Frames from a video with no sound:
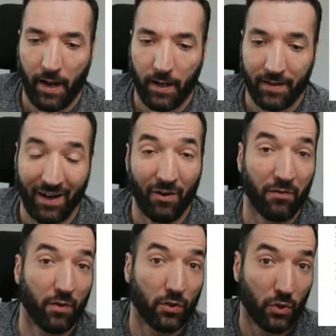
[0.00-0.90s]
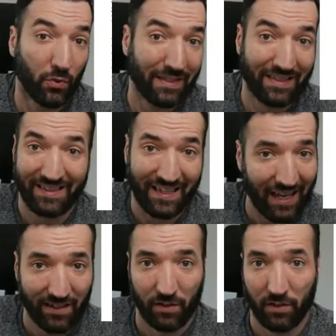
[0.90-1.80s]
Now, if you choose
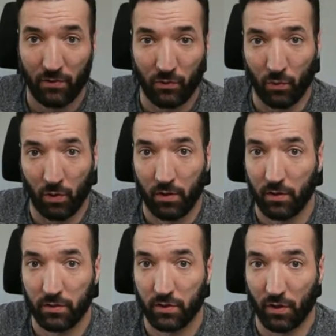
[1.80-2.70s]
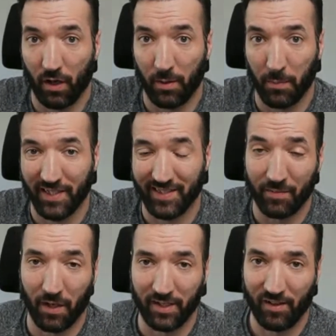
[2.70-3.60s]
not to turn on
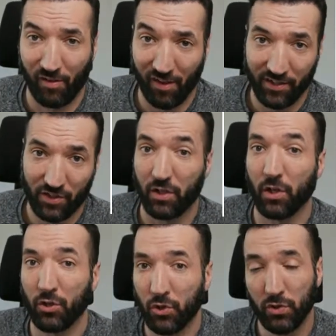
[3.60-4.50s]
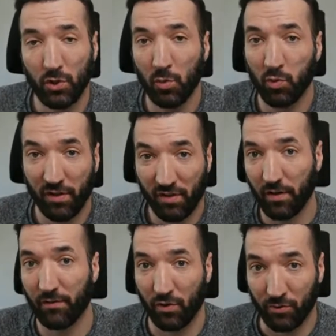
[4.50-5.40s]
monetization, YouTube
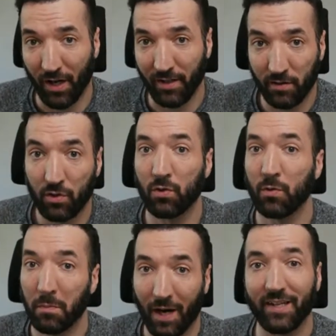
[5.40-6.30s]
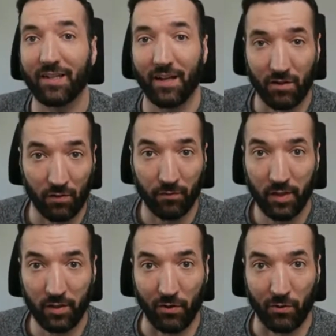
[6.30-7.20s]
reserves the right to monetize your
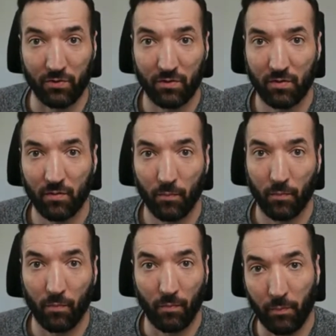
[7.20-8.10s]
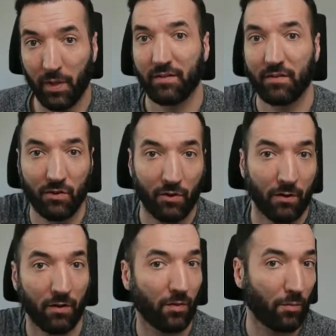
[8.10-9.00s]
videos, but
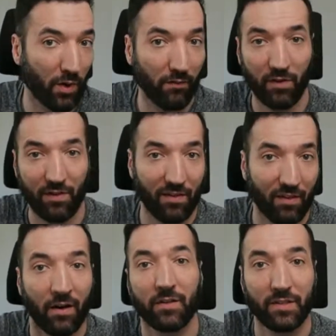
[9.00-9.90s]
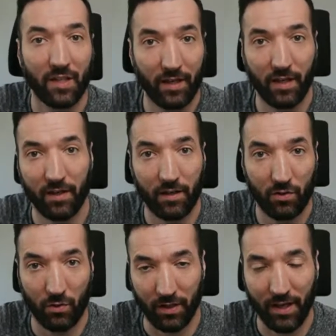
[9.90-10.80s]
your preferences aren't taken
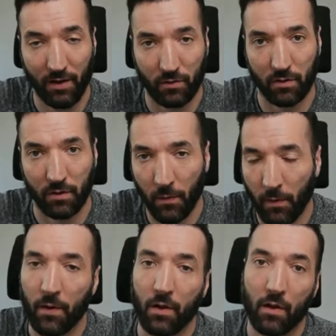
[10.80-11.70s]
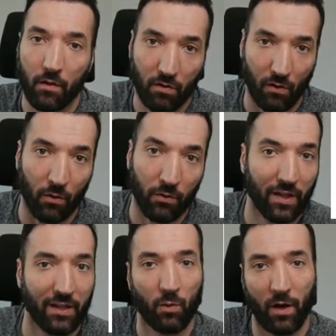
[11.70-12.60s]
into account. So
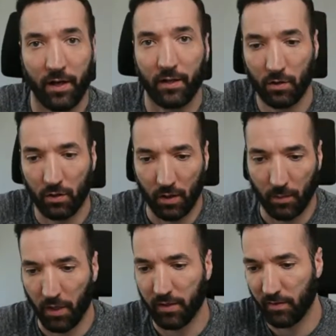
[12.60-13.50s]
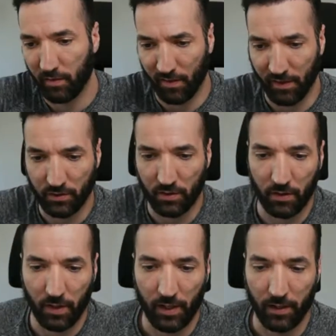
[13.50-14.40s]
that's why I turned on monetization,
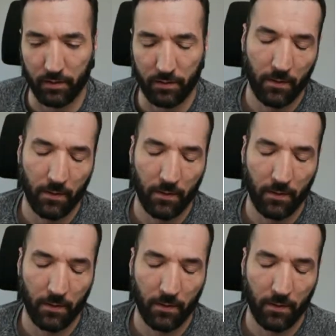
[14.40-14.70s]
and